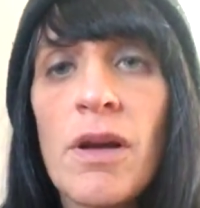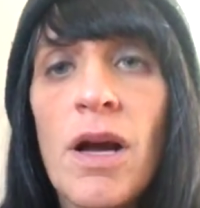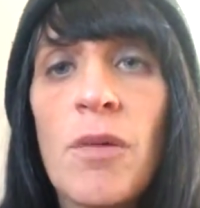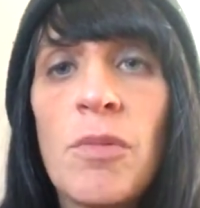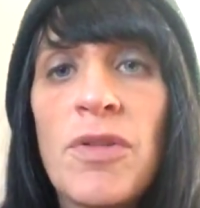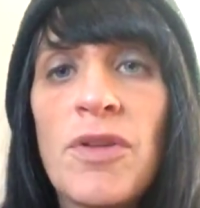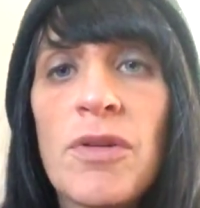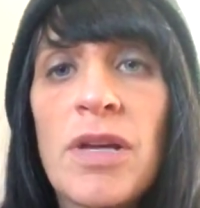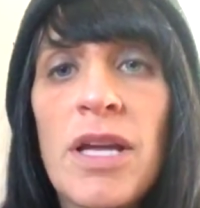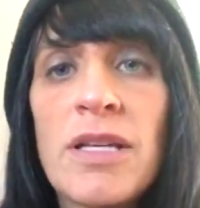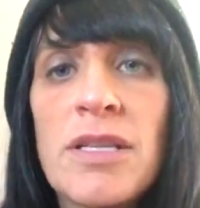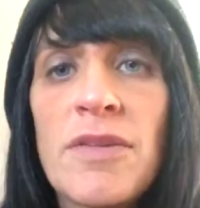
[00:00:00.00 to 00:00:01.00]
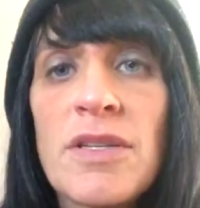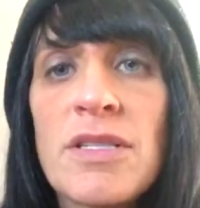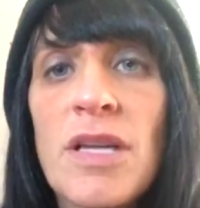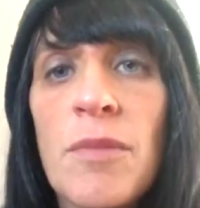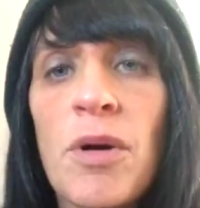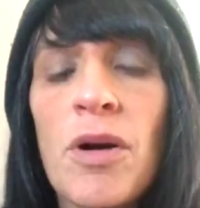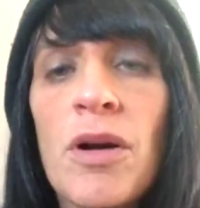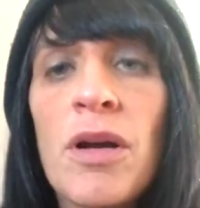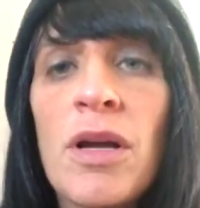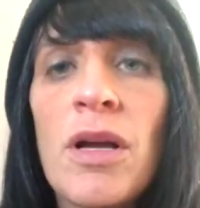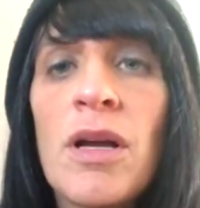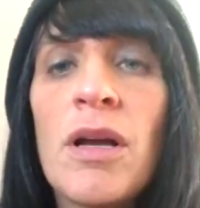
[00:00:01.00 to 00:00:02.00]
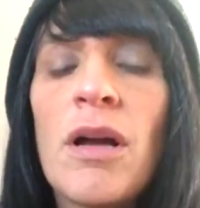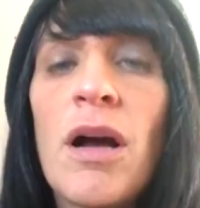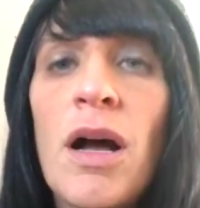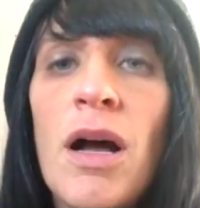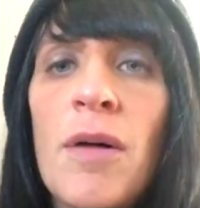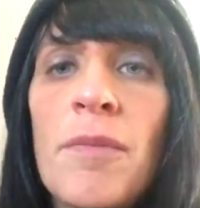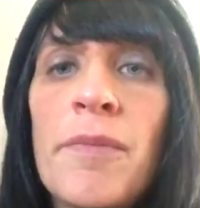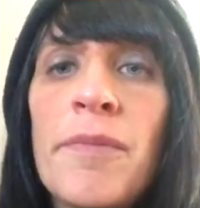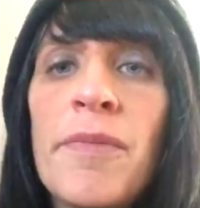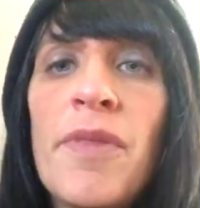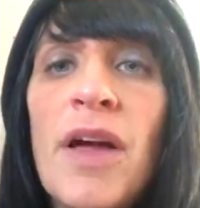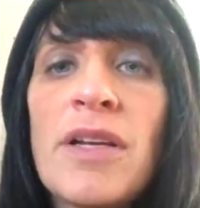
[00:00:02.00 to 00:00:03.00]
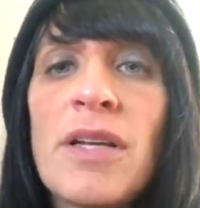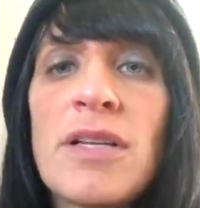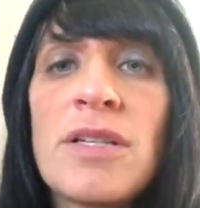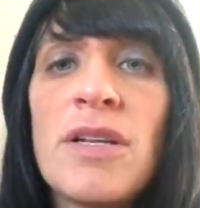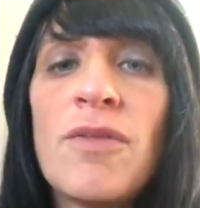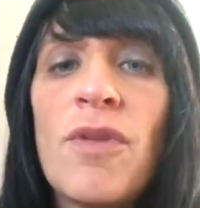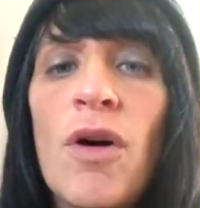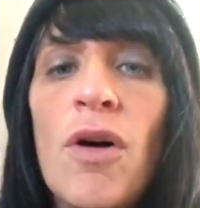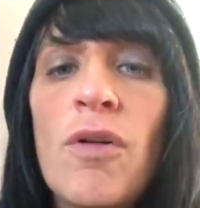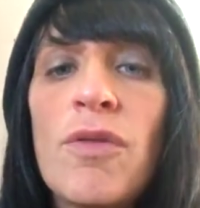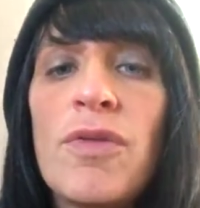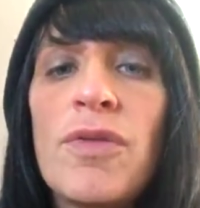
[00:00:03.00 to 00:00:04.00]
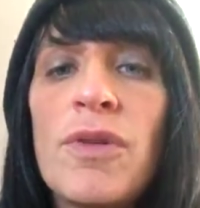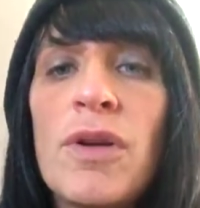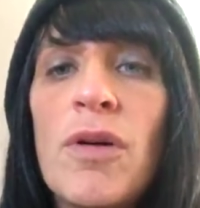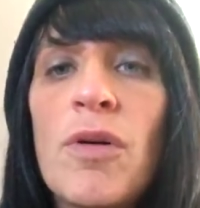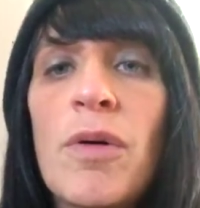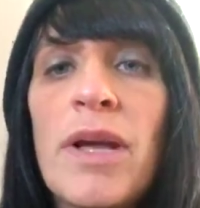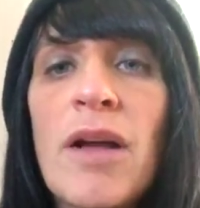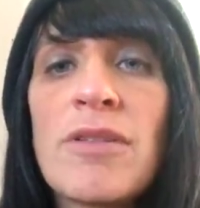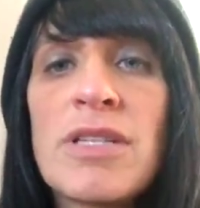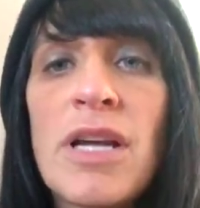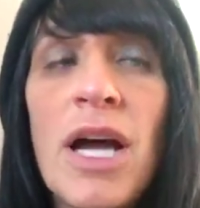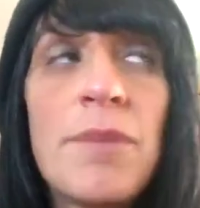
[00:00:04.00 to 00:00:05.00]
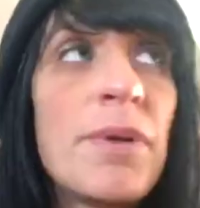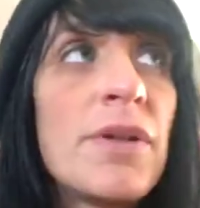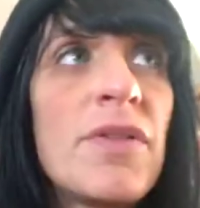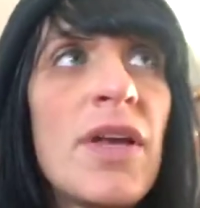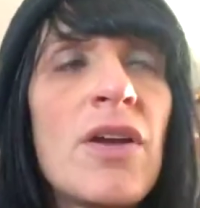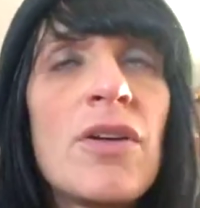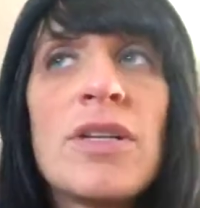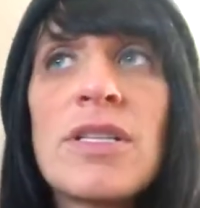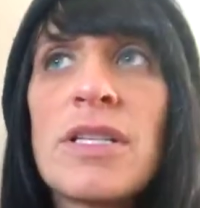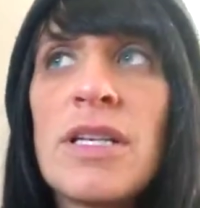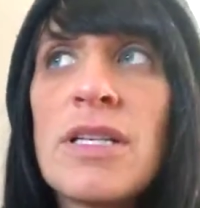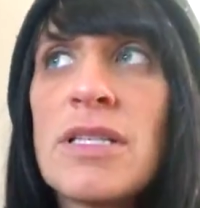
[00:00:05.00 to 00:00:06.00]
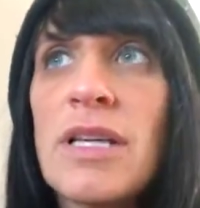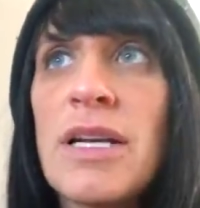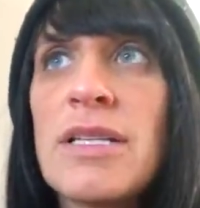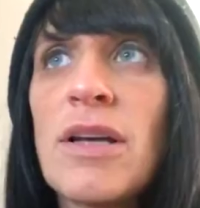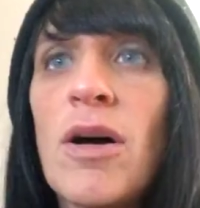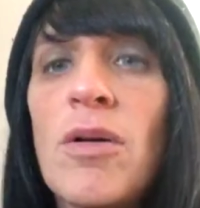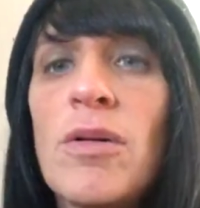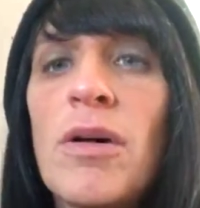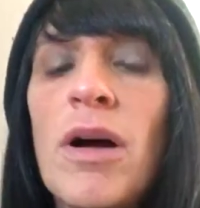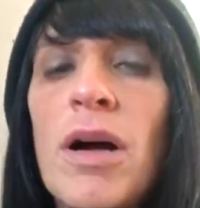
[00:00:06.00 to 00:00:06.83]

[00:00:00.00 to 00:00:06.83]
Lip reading: with your kids in the summer that doesn't involve going outside. But thank goodness it is nice out.